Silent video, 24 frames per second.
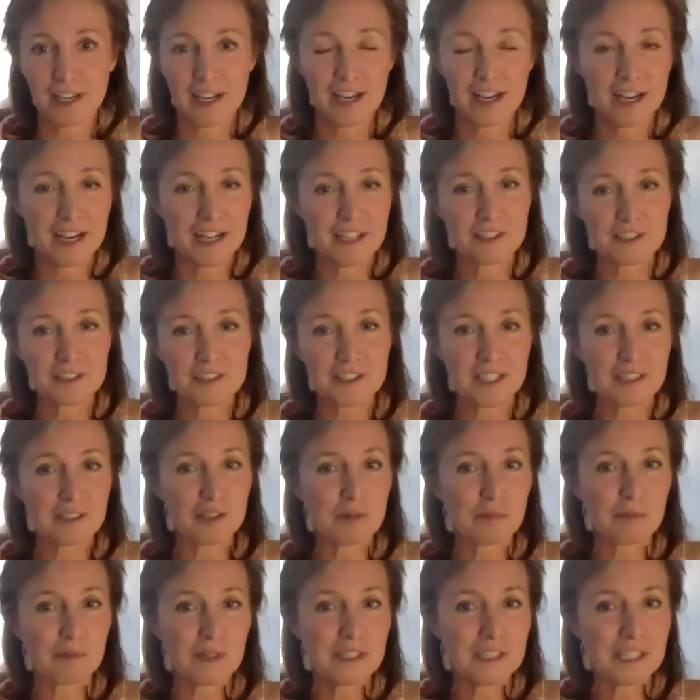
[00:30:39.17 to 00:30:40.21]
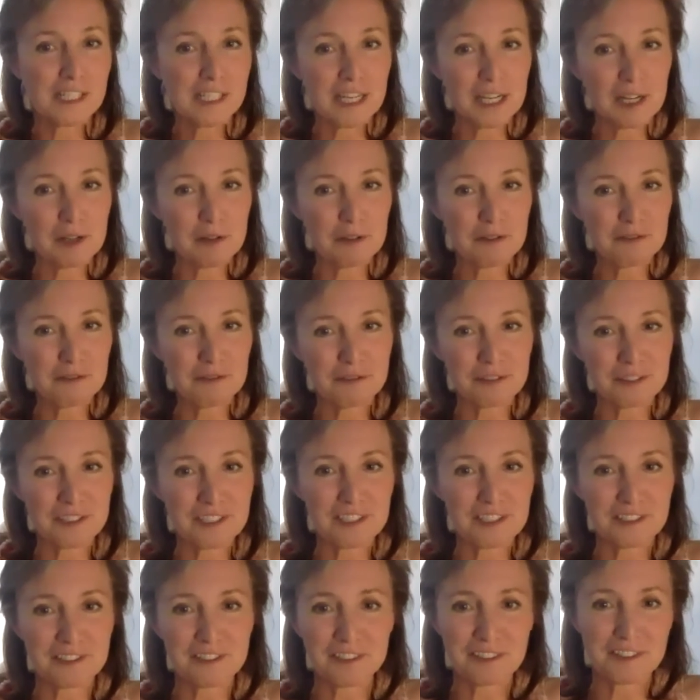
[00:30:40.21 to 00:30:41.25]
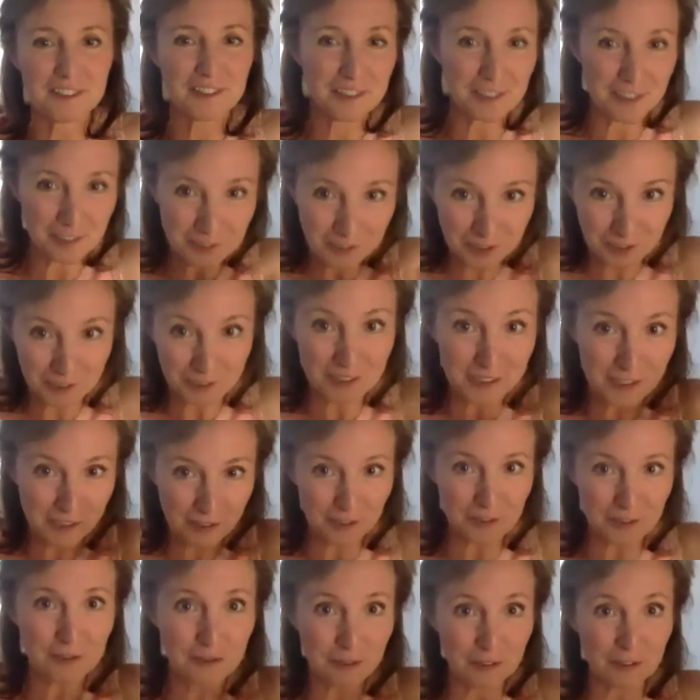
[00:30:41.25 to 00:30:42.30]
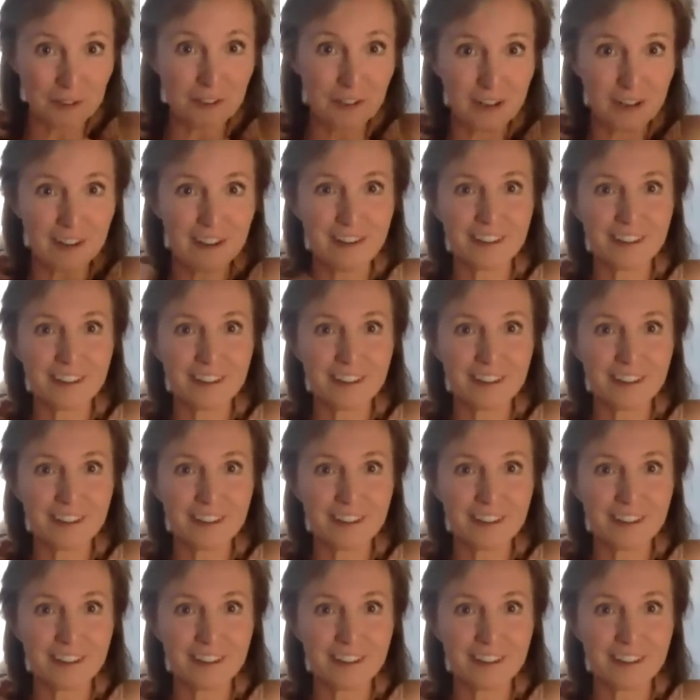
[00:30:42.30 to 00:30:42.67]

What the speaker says: understand completely how you feel, you know, just look for...